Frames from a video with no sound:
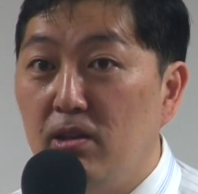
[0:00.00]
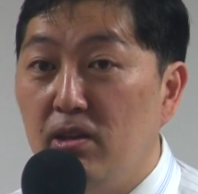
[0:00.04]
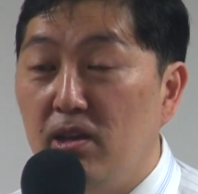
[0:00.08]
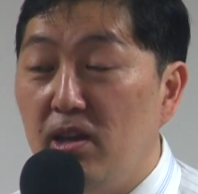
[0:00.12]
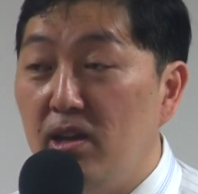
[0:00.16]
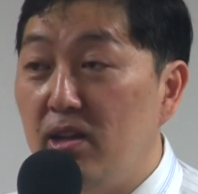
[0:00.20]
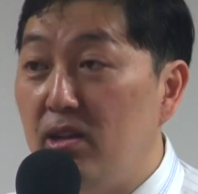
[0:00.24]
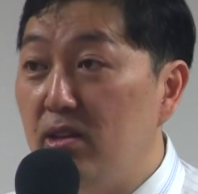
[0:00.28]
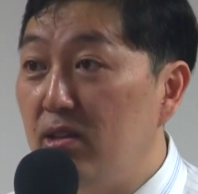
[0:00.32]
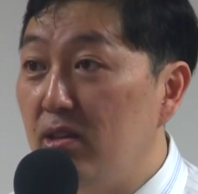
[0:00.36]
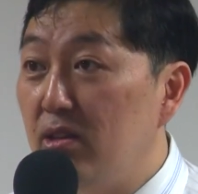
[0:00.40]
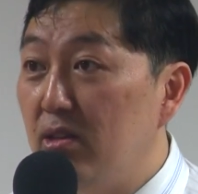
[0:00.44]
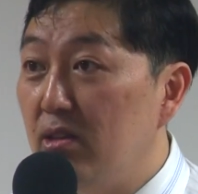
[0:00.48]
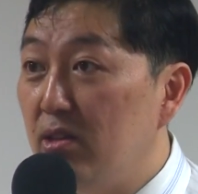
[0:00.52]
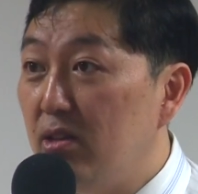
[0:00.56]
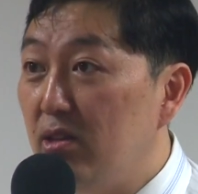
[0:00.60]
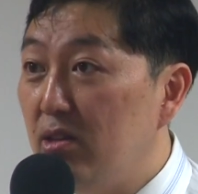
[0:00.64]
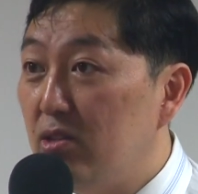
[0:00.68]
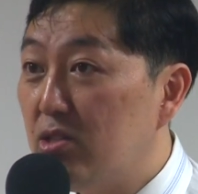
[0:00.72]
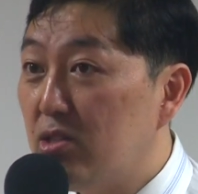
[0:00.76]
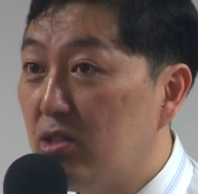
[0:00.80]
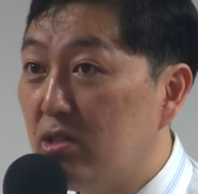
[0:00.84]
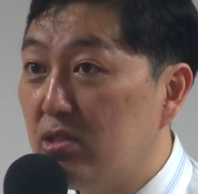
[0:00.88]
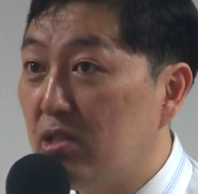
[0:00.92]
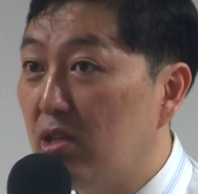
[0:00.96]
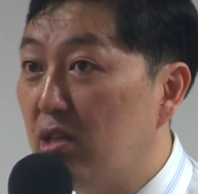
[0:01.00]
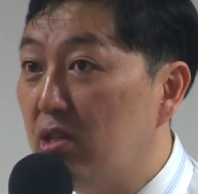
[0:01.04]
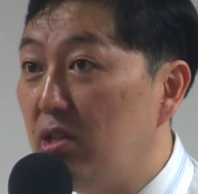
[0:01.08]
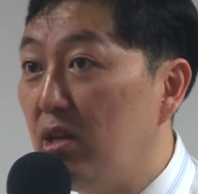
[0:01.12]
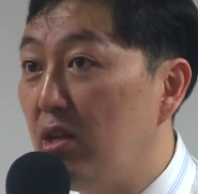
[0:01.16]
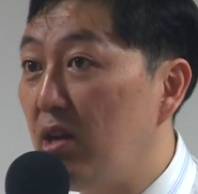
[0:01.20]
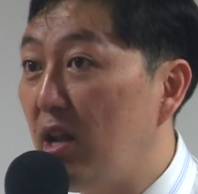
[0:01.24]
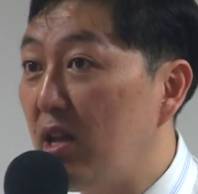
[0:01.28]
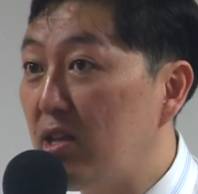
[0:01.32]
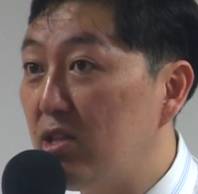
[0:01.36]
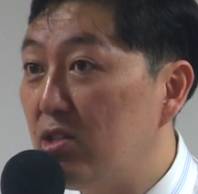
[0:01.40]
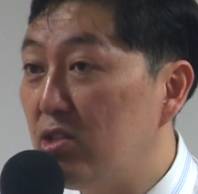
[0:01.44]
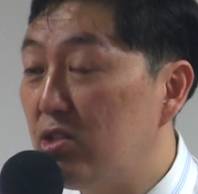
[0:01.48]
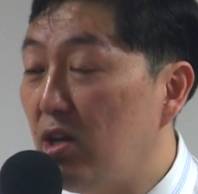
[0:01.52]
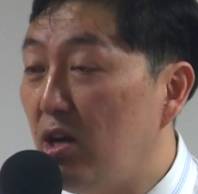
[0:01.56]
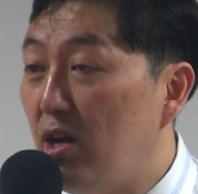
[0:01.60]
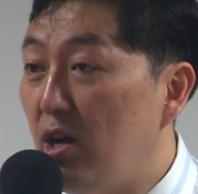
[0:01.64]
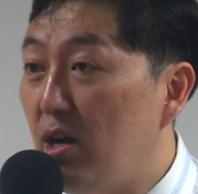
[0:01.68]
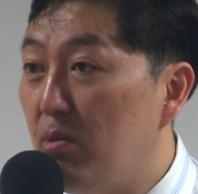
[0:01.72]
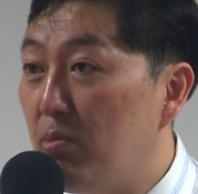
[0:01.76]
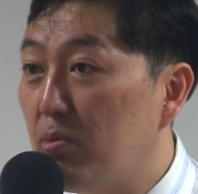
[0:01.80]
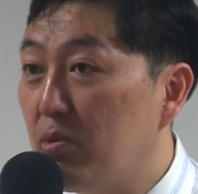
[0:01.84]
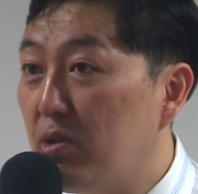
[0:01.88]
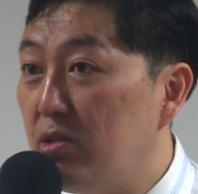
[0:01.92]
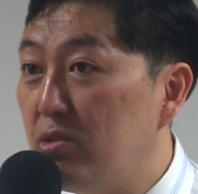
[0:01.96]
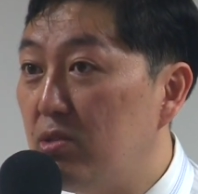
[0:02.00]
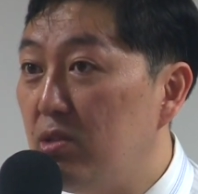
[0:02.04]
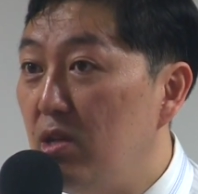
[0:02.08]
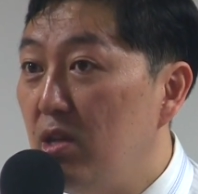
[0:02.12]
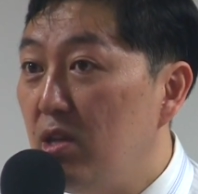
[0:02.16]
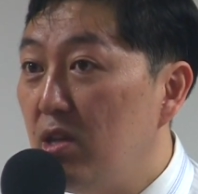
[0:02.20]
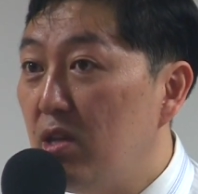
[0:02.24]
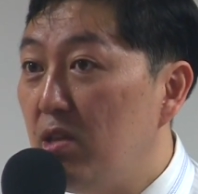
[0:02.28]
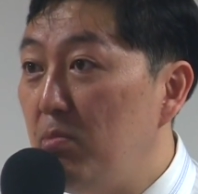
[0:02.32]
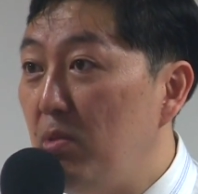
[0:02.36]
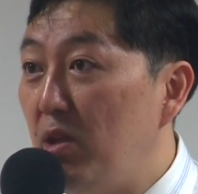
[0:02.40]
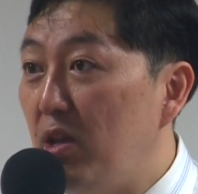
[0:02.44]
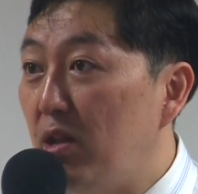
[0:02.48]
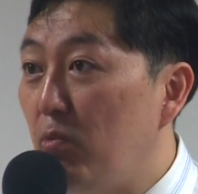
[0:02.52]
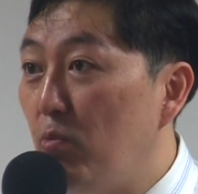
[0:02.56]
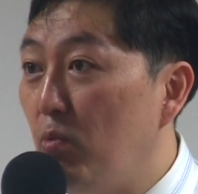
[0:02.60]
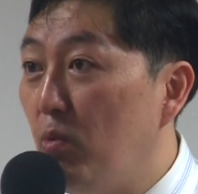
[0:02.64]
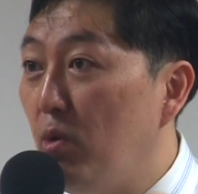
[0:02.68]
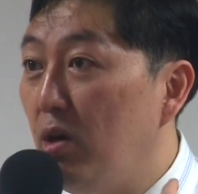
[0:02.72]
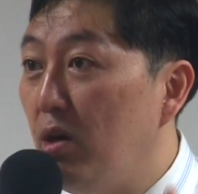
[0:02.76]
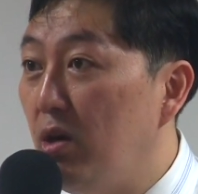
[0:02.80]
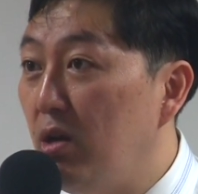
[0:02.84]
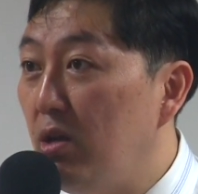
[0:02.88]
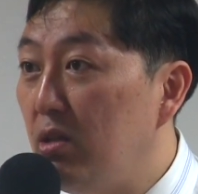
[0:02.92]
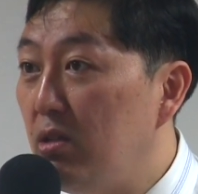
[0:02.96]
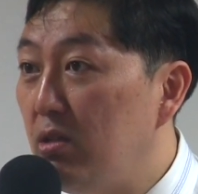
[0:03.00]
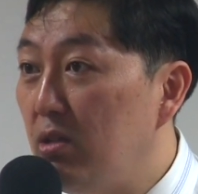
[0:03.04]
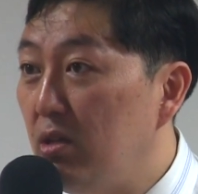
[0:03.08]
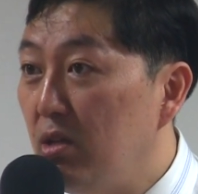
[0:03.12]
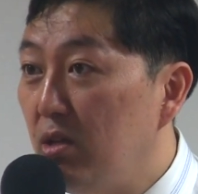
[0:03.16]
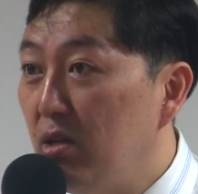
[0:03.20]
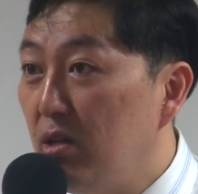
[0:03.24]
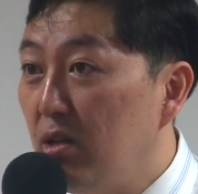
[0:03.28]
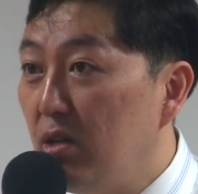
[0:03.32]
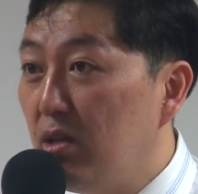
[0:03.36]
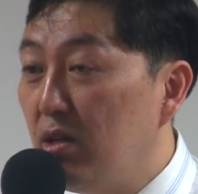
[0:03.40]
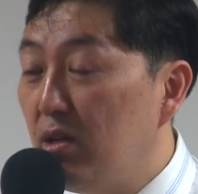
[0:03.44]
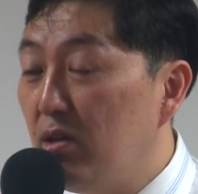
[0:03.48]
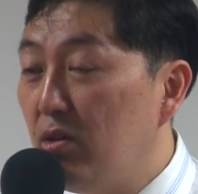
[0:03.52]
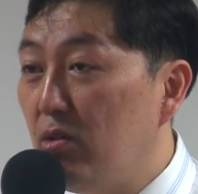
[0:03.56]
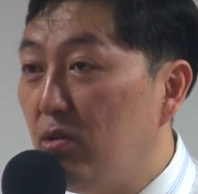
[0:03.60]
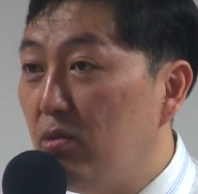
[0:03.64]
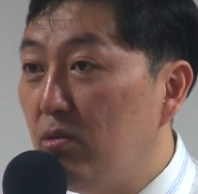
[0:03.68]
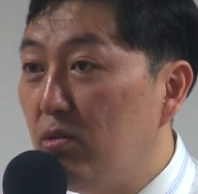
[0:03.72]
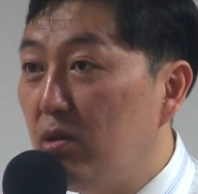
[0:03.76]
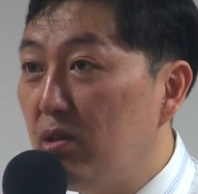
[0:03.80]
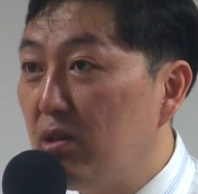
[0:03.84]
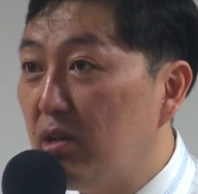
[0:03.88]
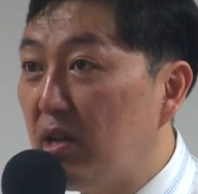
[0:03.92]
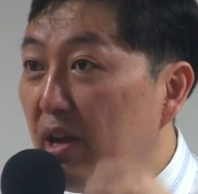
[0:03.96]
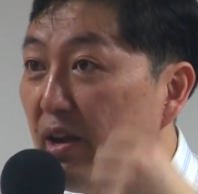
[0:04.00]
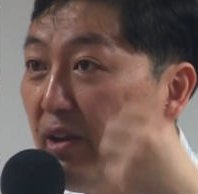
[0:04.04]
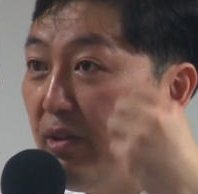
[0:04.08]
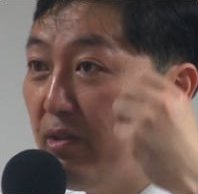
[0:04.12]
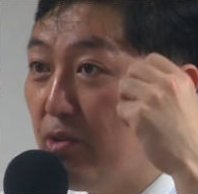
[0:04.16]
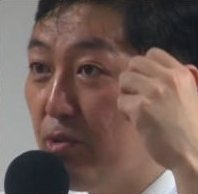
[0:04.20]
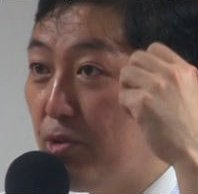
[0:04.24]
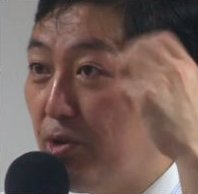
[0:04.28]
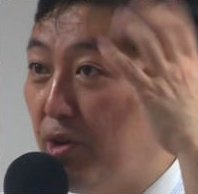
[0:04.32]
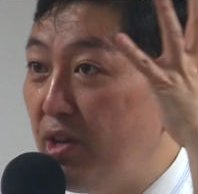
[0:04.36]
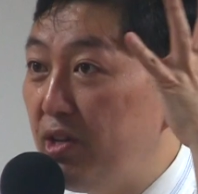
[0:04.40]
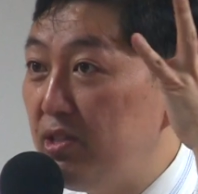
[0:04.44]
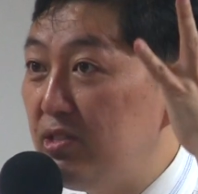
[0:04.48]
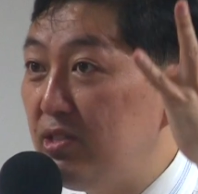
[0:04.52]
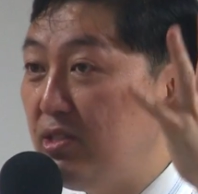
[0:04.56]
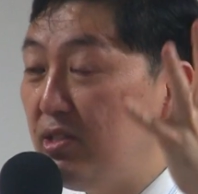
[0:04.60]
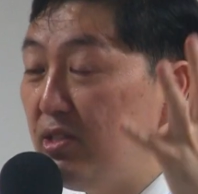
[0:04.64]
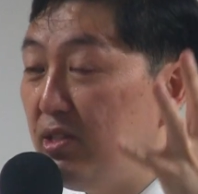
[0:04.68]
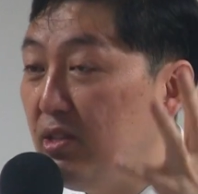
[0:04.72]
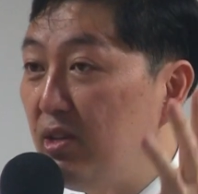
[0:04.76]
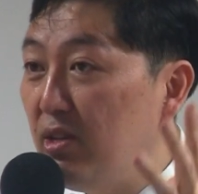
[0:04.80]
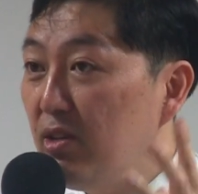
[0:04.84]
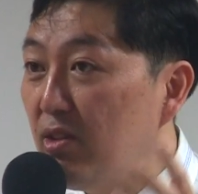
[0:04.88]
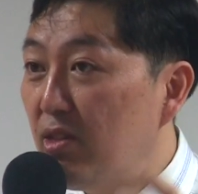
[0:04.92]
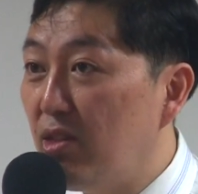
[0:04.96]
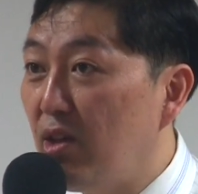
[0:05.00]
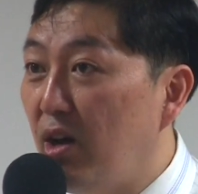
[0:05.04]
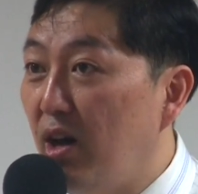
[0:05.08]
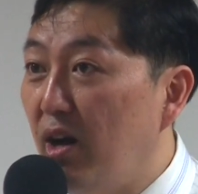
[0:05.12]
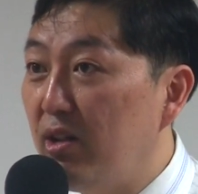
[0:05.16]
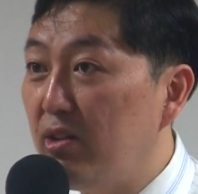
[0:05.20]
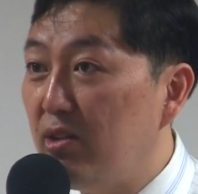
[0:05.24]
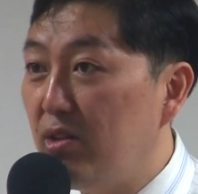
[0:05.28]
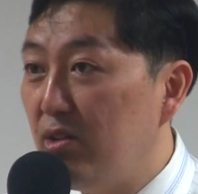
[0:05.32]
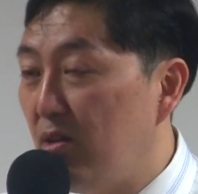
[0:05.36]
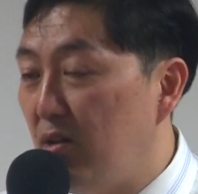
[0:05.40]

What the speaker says: And it's just, he didn't like his job because he made it one, you know, kind of crazy thought.